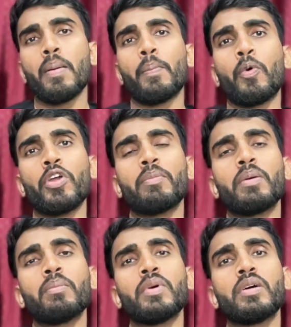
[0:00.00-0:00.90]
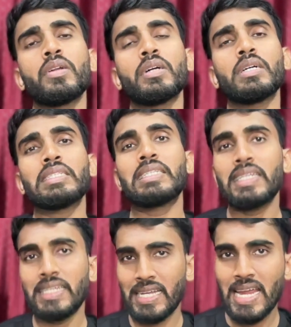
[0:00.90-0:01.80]
poem number
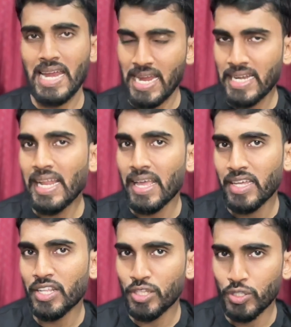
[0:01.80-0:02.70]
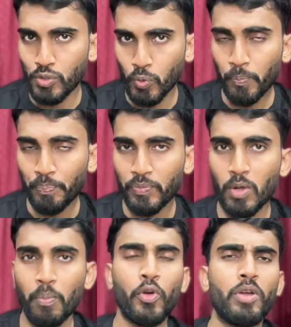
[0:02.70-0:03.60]
3, A Tiger in the Zoo,
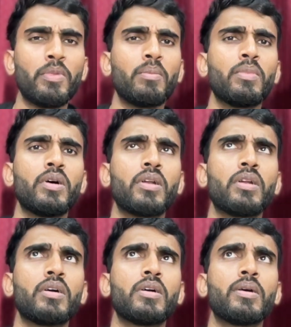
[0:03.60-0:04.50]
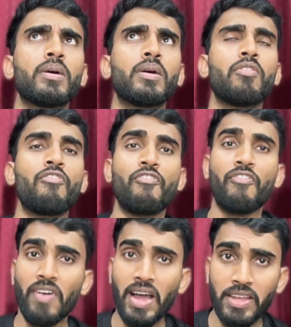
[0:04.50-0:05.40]
poem number
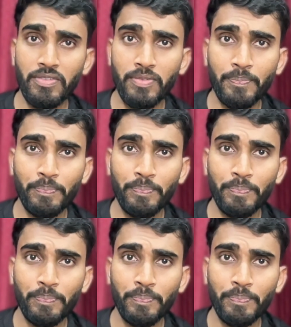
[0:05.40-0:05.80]
5,